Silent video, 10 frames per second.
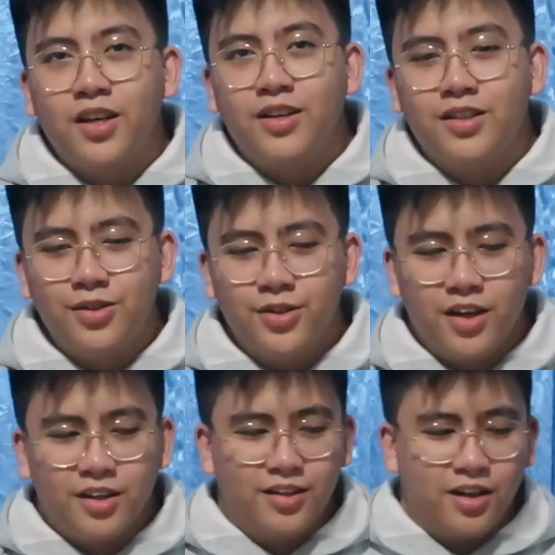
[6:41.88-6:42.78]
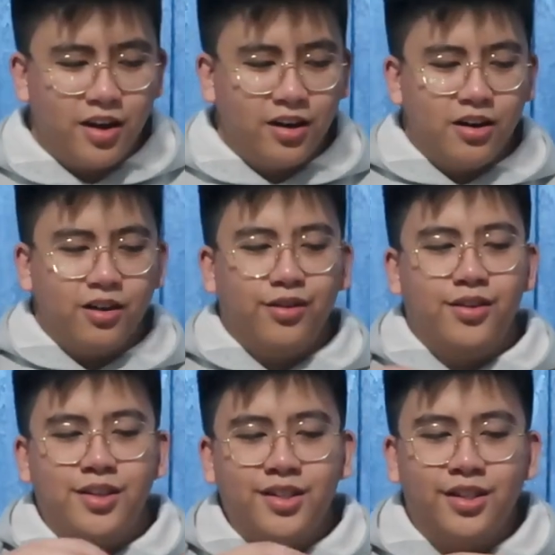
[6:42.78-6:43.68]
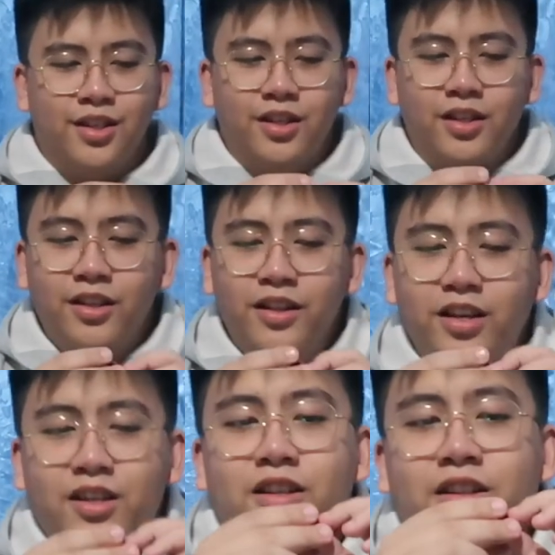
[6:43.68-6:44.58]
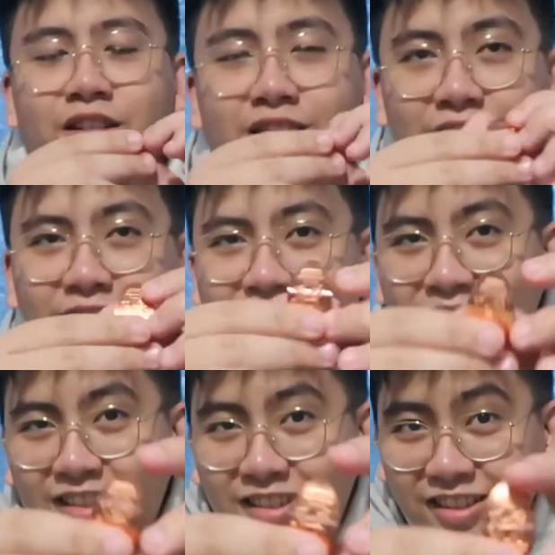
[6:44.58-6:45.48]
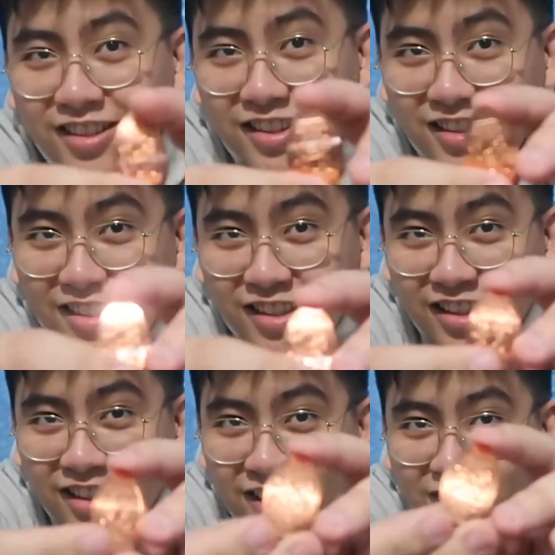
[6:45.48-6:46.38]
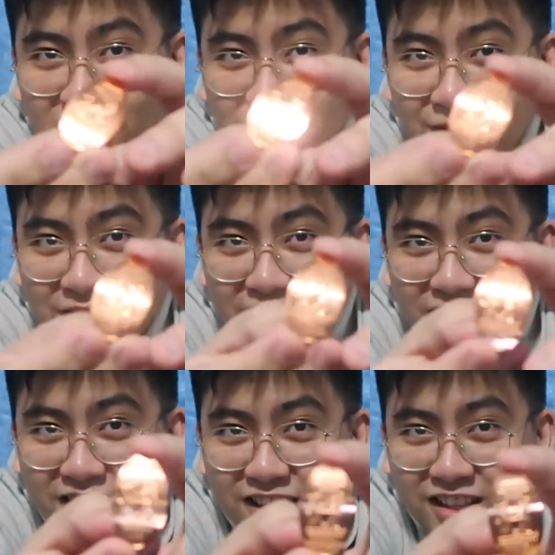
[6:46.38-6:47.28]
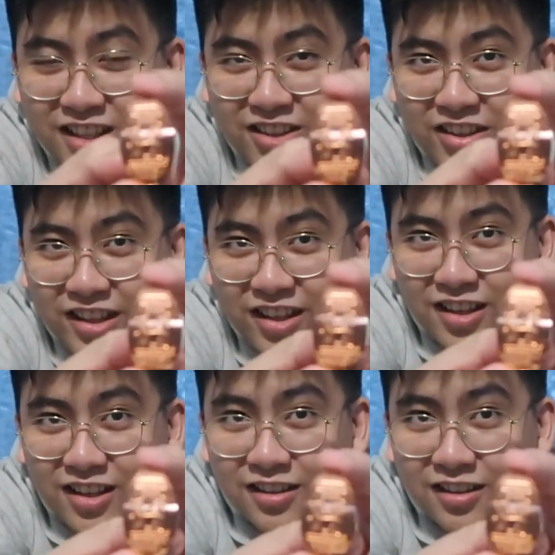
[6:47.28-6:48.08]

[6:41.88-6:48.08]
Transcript: Okay, so next, I got this like little, I don't know if it's hiding.